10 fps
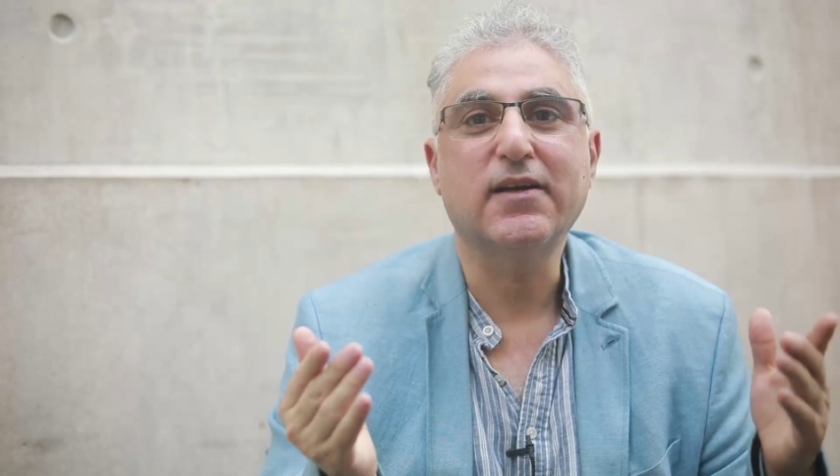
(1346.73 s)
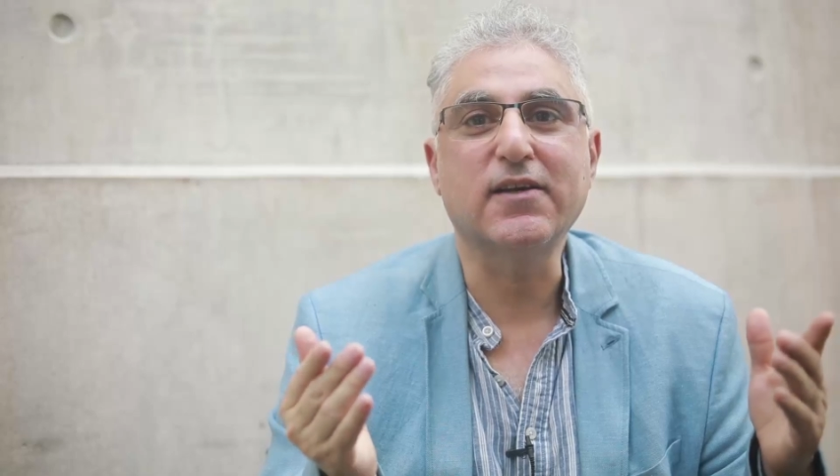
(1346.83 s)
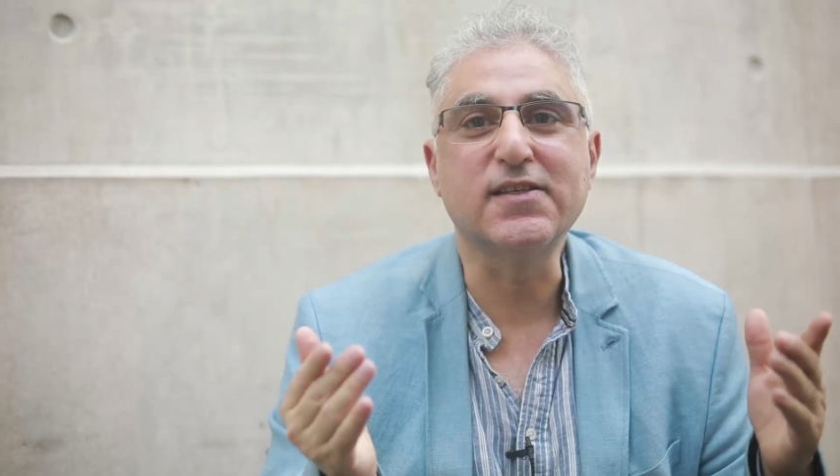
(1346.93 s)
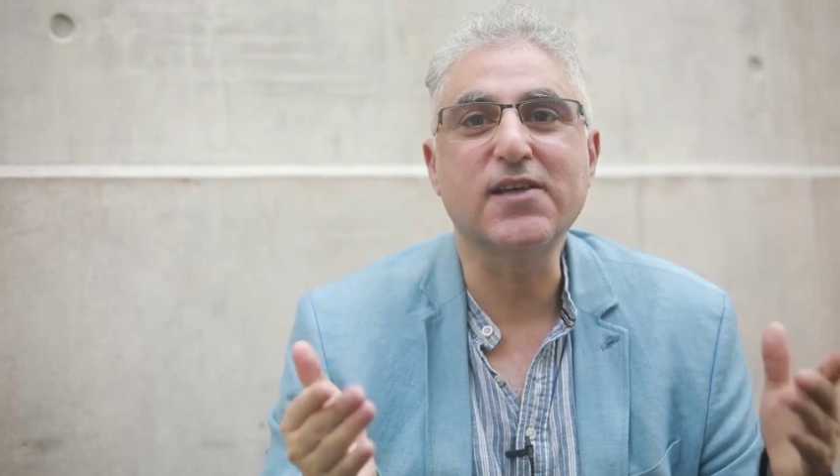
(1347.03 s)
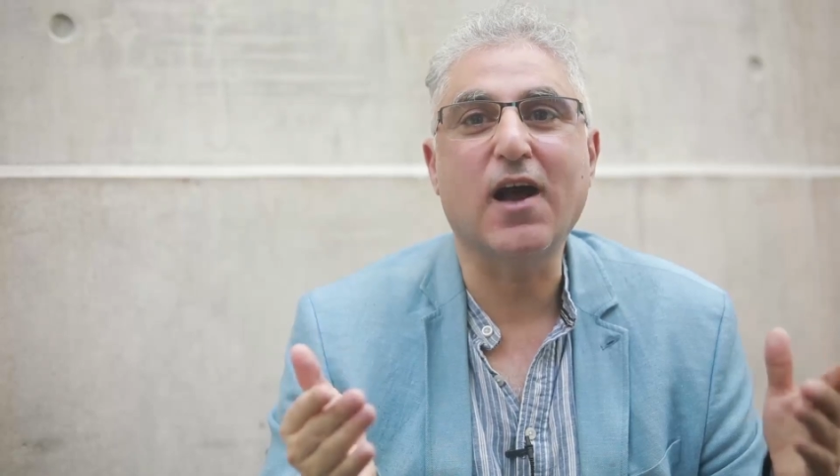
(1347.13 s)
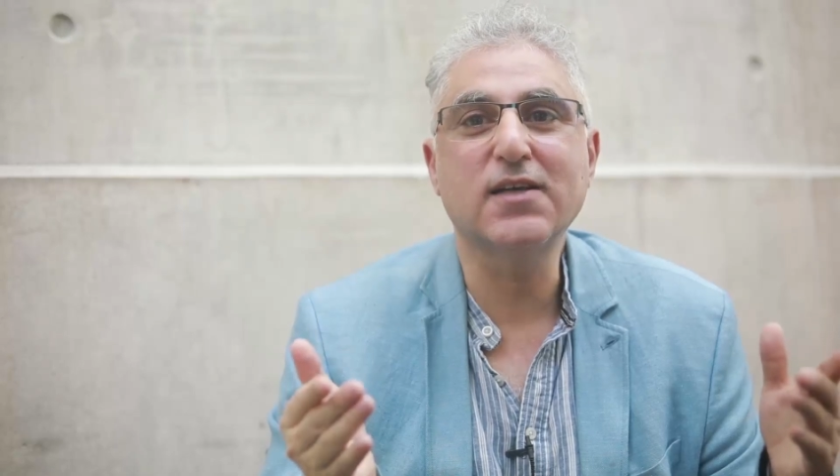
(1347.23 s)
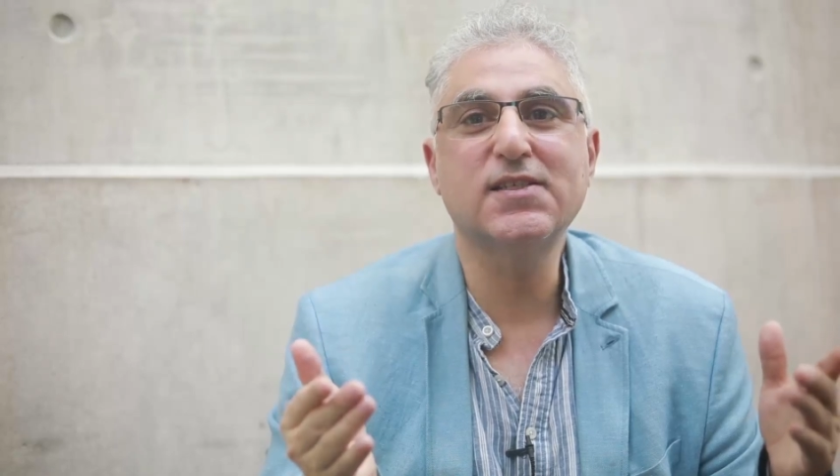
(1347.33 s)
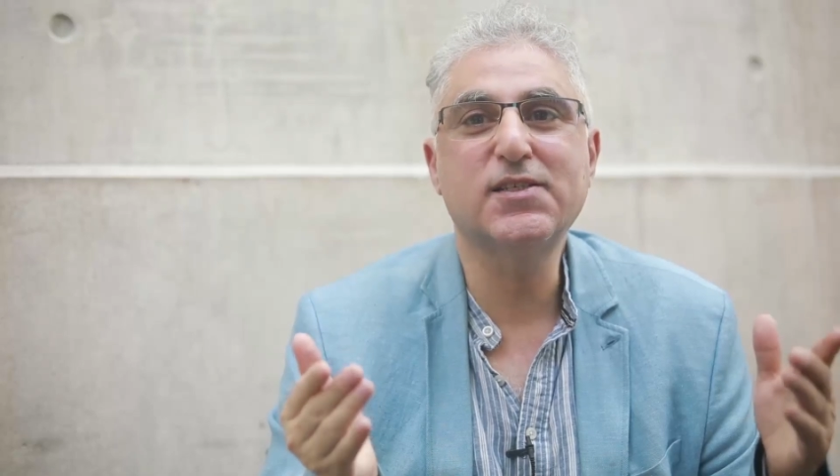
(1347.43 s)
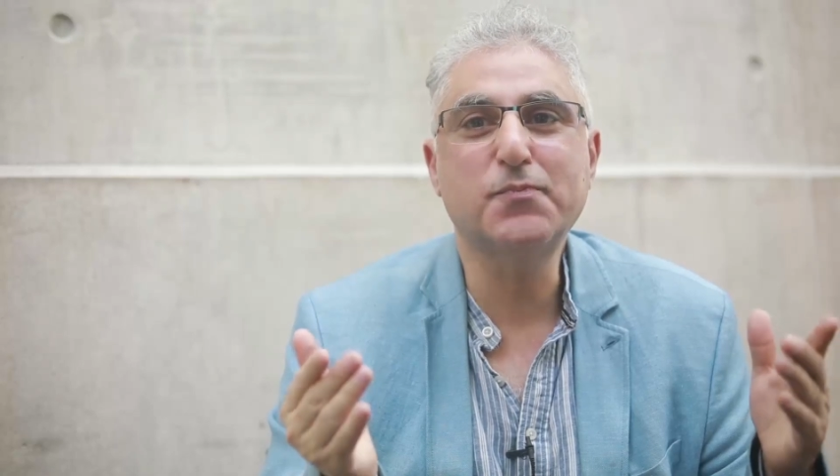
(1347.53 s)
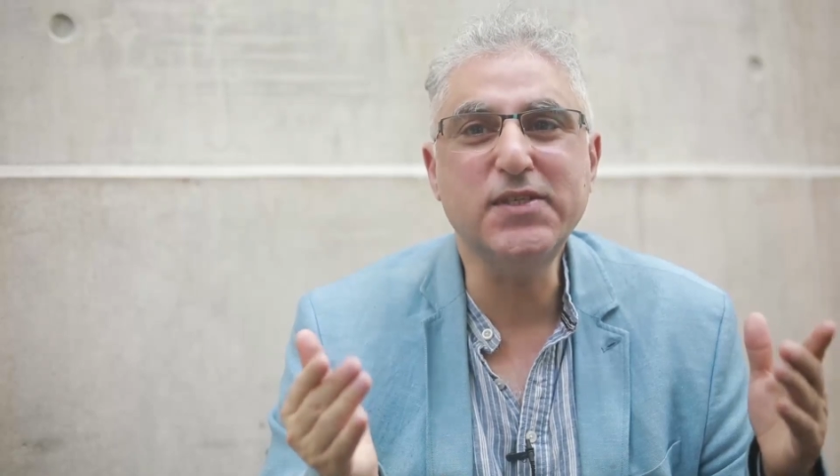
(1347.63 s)
resides
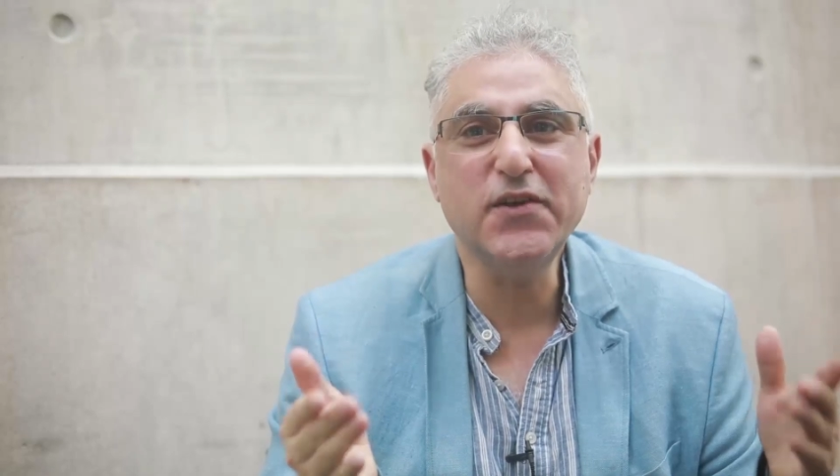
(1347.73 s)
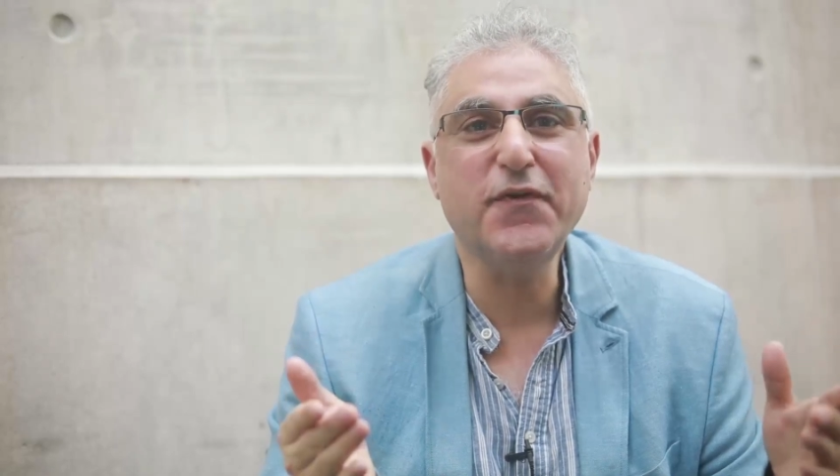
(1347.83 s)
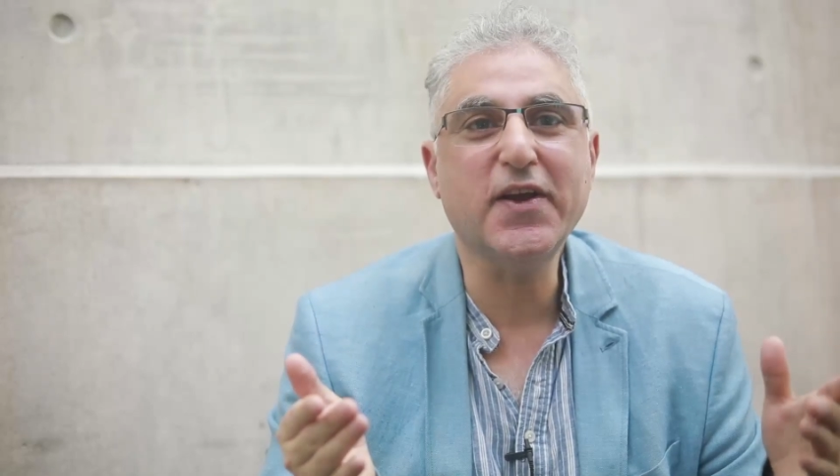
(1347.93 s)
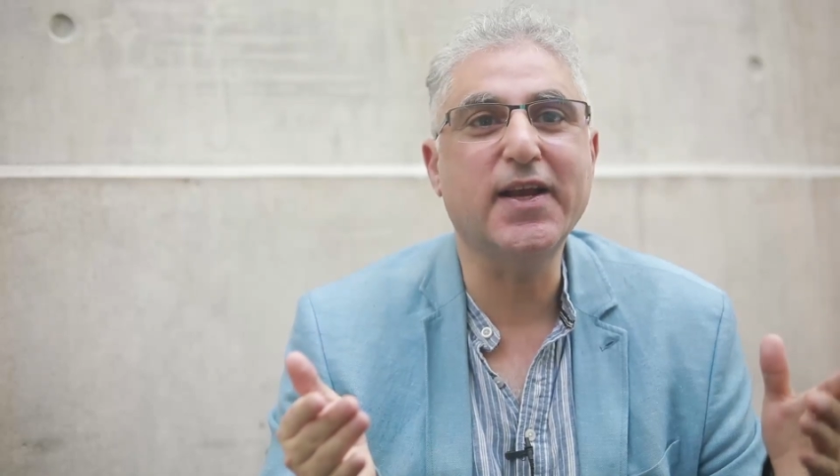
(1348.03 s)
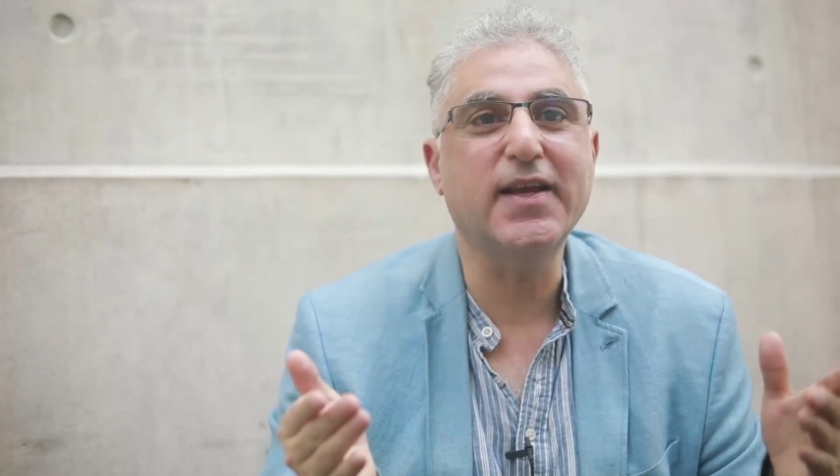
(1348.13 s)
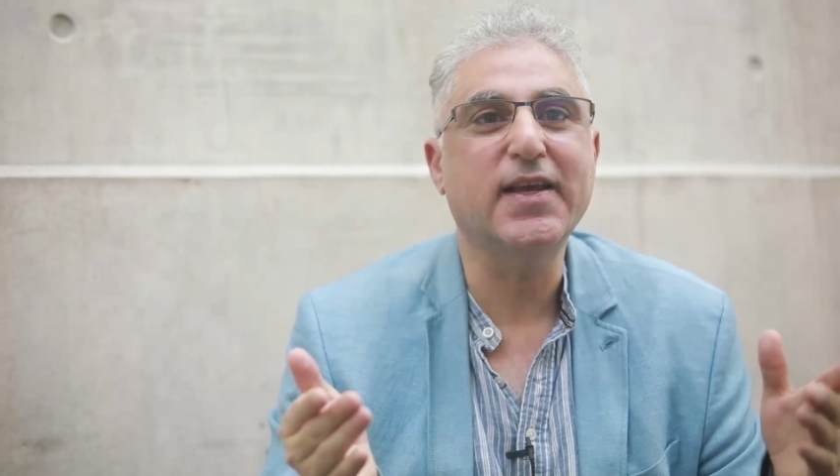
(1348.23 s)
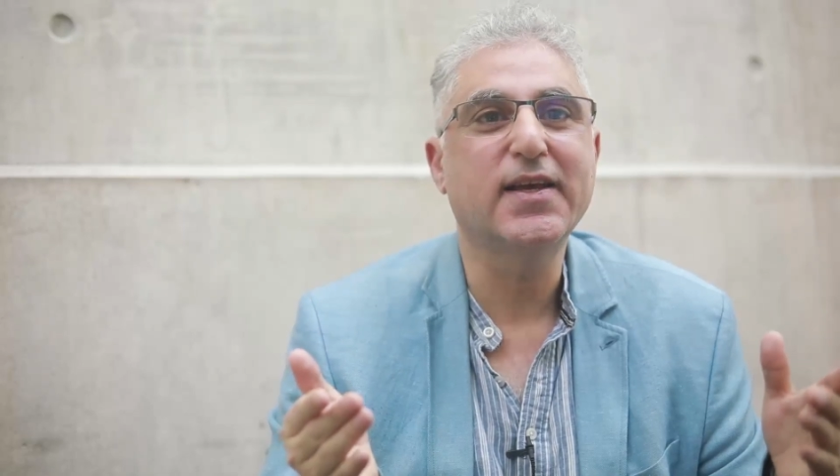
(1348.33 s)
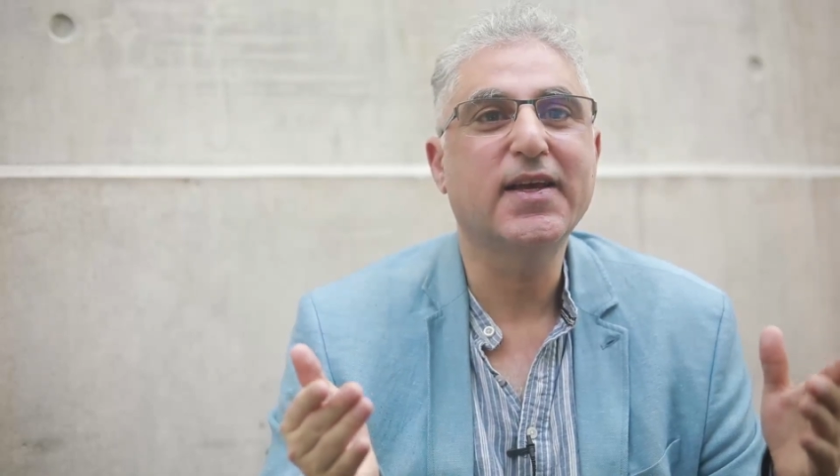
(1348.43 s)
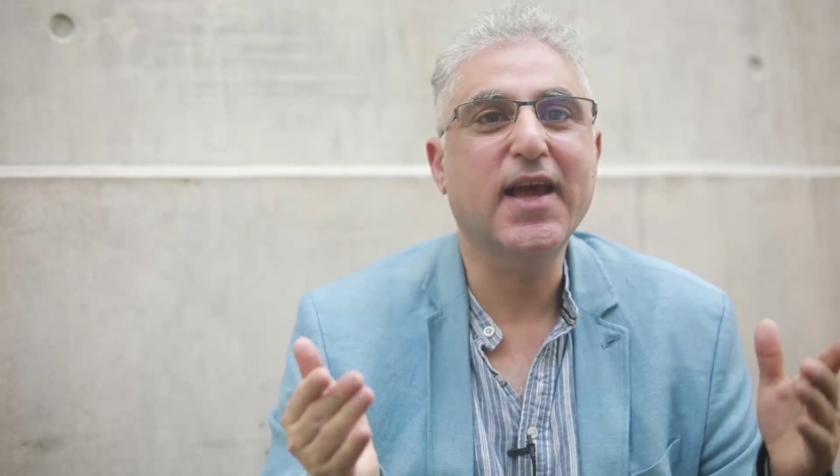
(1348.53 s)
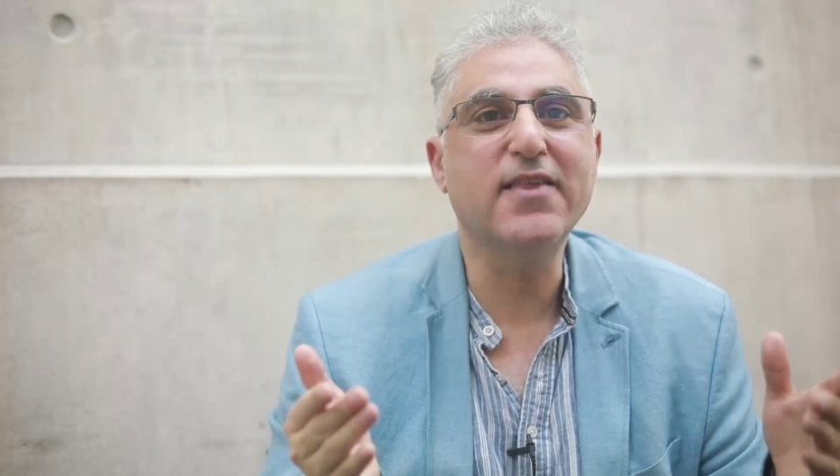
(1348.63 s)
specifically
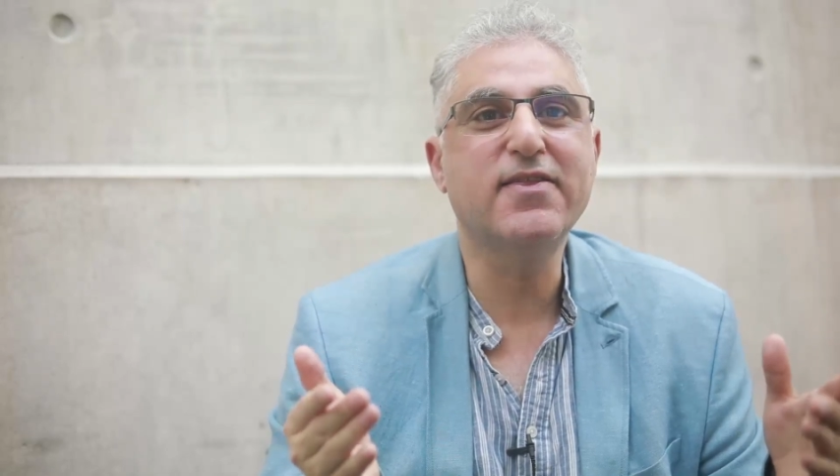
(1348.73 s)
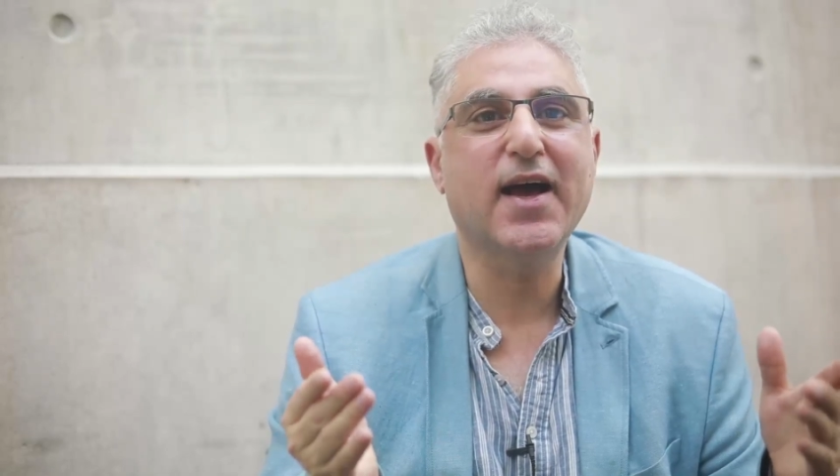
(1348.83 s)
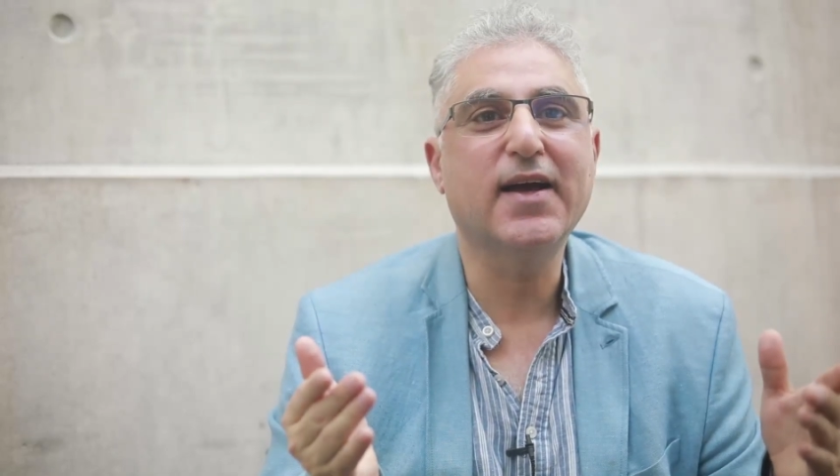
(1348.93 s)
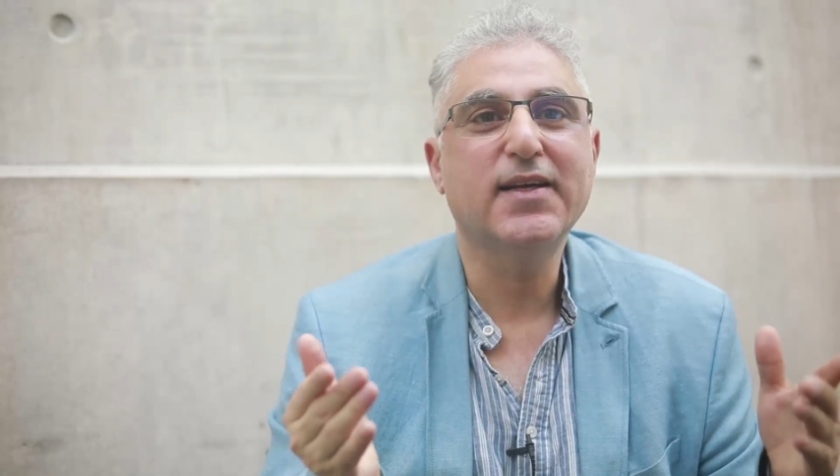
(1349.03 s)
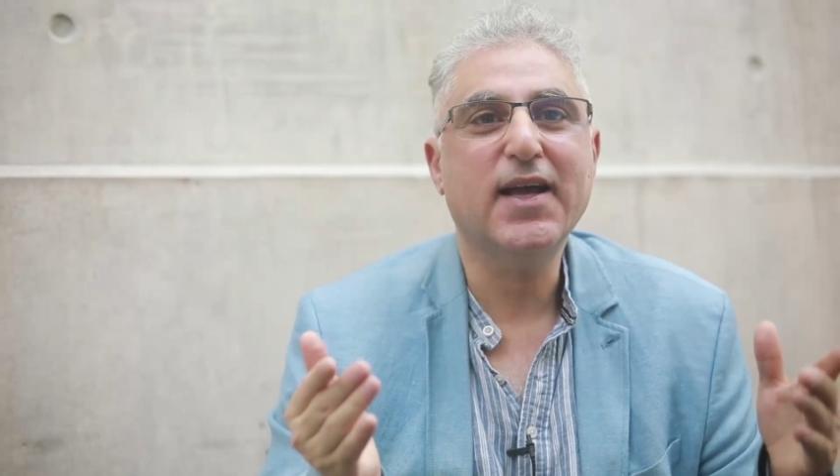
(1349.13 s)
in the